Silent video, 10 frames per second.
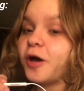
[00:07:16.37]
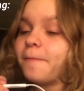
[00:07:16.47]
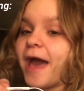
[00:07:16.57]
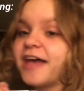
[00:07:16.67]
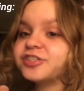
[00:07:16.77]

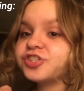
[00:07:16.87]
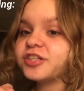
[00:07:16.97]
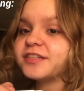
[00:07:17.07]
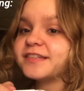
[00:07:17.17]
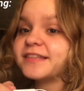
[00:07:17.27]
past
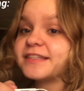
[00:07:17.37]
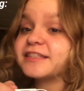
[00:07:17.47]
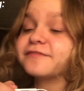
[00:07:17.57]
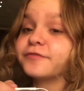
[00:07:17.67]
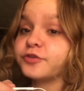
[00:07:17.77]
Justice, this
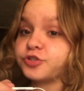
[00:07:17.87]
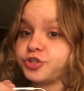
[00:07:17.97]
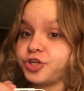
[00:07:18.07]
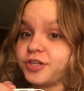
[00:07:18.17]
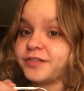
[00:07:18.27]
is future
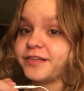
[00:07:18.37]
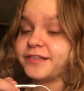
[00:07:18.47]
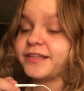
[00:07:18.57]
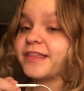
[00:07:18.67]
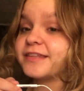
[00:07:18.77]

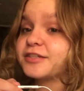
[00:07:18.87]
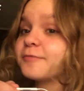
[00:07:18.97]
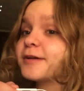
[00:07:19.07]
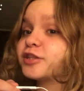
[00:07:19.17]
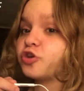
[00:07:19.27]
Justice, and this is gonna
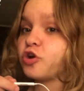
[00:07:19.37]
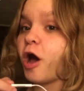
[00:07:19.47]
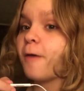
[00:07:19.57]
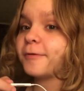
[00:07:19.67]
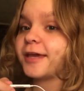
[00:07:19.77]
be a little
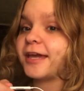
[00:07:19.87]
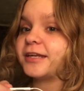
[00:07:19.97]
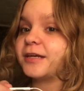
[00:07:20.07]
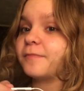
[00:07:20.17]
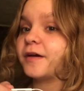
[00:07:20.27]

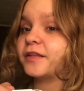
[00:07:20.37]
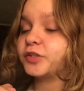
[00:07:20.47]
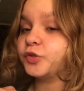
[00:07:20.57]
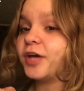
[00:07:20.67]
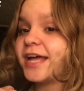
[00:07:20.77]
complicated, but a
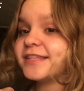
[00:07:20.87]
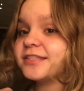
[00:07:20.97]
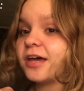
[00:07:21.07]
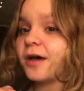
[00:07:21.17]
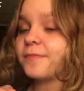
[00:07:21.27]
little heads
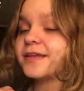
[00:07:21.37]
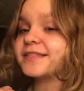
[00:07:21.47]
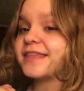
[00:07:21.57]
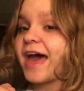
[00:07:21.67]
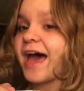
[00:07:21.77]
up is
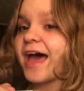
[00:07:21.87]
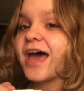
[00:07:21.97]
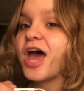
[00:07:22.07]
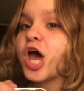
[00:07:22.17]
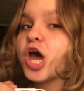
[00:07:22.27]
that
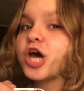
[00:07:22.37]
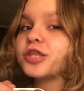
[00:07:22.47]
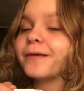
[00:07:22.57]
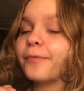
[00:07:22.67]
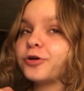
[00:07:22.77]

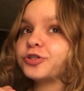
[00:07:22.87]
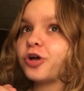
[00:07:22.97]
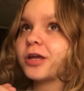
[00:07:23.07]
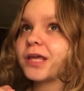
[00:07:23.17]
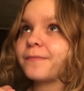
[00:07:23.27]
the boy you're
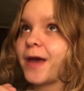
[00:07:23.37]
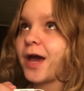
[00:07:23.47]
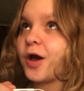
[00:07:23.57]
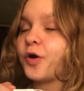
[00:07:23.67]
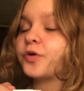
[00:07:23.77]
talking
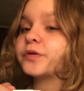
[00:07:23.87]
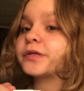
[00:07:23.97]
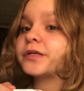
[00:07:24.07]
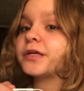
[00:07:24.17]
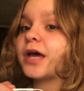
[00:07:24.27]
about,
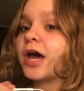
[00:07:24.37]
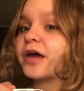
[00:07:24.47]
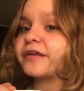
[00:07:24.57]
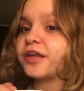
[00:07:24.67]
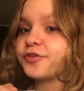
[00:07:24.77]

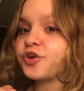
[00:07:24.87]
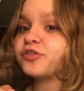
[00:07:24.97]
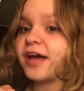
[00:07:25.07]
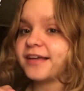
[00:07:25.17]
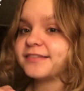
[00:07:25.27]
another girl
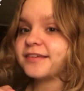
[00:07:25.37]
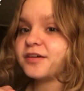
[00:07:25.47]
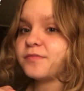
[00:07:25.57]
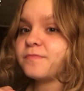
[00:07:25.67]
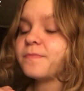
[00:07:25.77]
likes
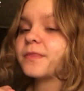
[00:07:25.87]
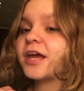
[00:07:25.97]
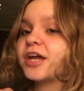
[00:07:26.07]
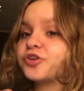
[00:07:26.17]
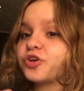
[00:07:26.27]
him,
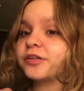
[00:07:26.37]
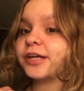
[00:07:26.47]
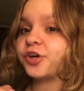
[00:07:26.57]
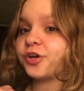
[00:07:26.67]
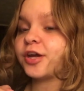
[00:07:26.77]
and you're gonna
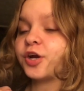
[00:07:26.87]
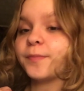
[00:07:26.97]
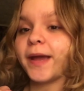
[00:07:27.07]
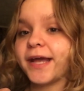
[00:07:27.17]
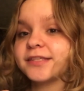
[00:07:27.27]
let her get her
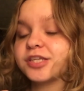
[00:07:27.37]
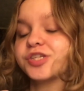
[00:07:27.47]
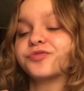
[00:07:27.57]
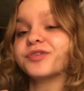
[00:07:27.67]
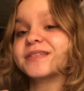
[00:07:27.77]
man's because
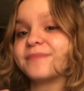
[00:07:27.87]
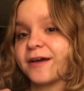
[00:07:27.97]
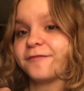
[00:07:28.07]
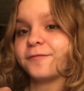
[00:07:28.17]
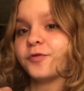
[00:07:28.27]
you're
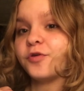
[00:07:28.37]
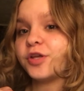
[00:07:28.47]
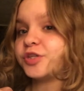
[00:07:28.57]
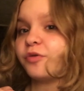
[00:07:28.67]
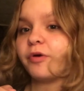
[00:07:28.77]
respectful
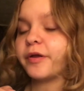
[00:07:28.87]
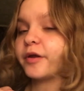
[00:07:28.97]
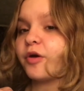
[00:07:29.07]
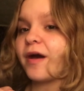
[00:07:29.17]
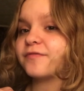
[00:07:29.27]
and you don't want to
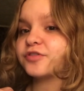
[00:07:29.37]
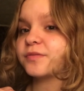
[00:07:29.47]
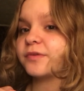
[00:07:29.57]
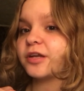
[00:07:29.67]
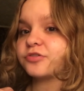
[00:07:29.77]
go after
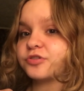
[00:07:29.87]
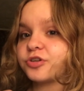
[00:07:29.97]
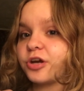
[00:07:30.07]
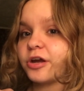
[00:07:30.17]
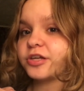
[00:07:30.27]
someone else's
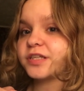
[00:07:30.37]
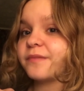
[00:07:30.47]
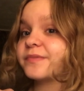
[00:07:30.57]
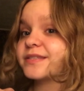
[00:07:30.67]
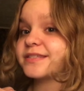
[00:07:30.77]
crush. And
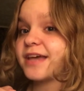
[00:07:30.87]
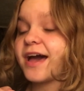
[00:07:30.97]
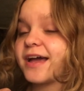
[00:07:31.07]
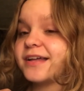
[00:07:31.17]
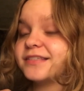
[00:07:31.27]

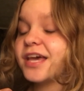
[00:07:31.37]
besides,